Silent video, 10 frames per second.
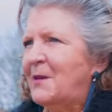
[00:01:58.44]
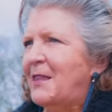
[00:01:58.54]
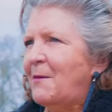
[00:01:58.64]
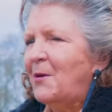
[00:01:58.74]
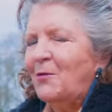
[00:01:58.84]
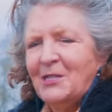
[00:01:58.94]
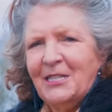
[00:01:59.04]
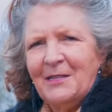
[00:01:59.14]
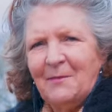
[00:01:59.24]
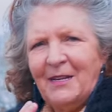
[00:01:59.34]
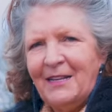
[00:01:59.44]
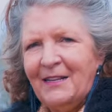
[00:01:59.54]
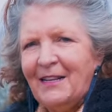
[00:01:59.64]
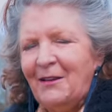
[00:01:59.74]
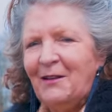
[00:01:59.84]
but they belong to
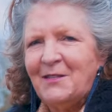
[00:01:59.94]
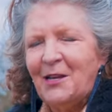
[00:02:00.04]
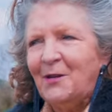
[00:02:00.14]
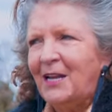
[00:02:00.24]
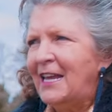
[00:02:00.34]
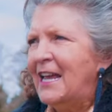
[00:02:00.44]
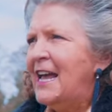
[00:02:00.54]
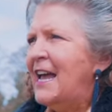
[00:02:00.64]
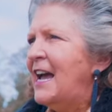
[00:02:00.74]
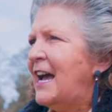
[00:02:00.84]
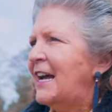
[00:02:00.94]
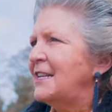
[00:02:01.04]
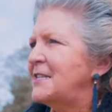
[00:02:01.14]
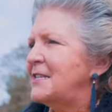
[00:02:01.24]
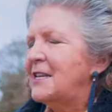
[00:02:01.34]
somebody who lives locally.
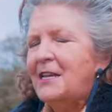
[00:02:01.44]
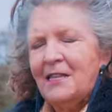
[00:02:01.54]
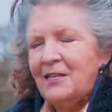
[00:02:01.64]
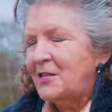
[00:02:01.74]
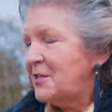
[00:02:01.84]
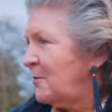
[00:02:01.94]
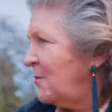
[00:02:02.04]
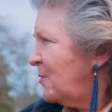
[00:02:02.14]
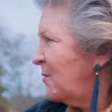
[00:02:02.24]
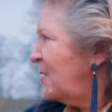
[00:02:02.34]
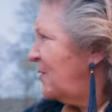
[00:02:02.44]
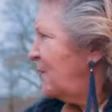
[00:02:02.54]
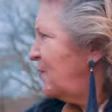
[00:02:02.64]
And so there were